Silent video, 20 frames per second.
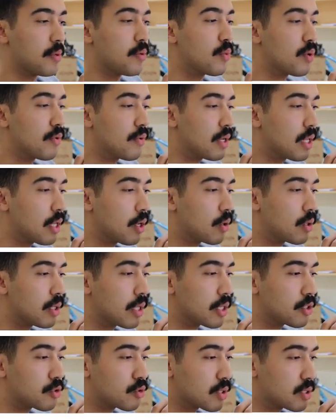But we're really
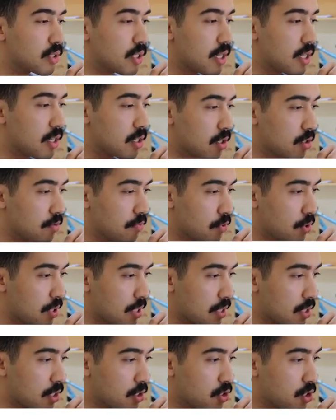only interested in
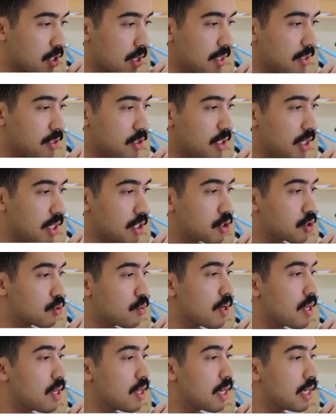converting this
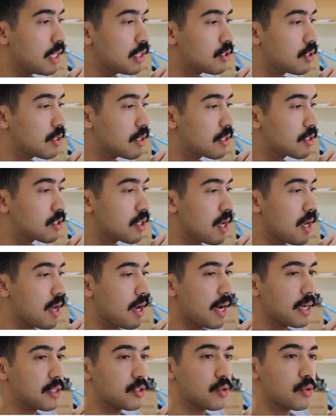CH3 into this
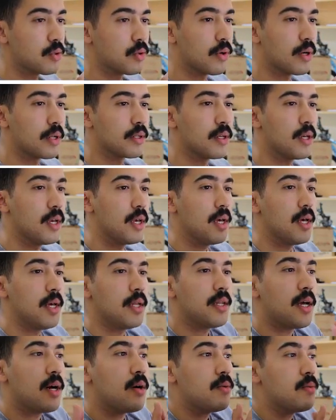acyl chloride.
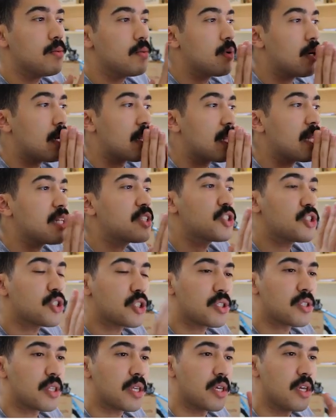Now, let's
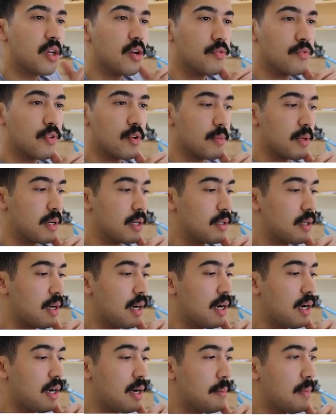just think here for a minute.
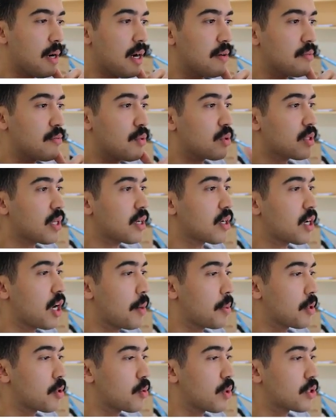I wrote down a
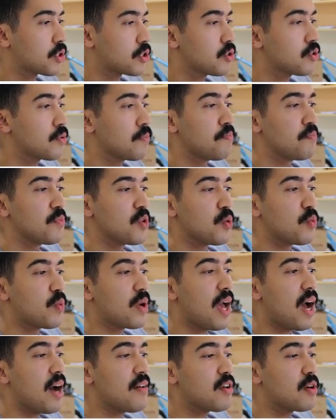couple of questions.
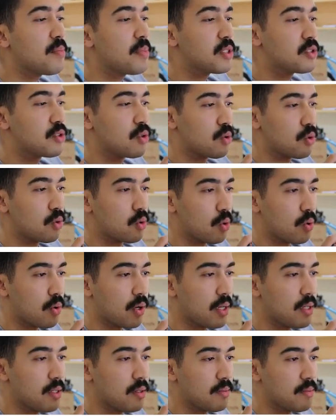We have our benzoyl
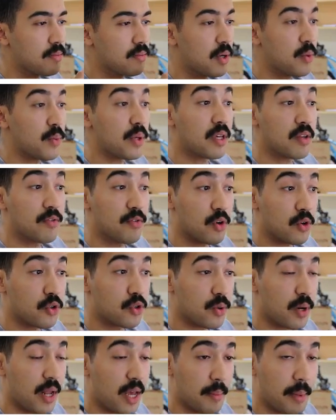chloride that we converted
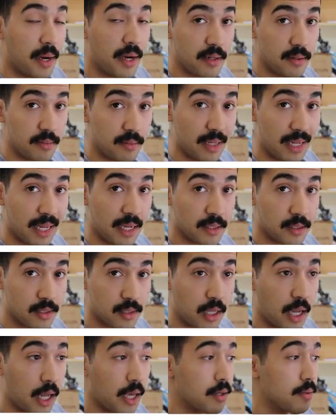to an amide,
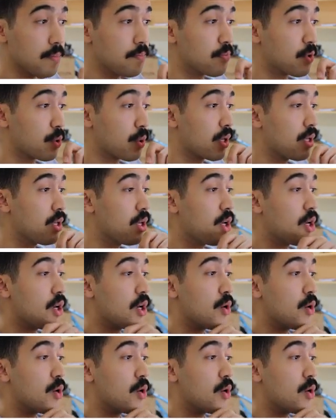last slide, okay?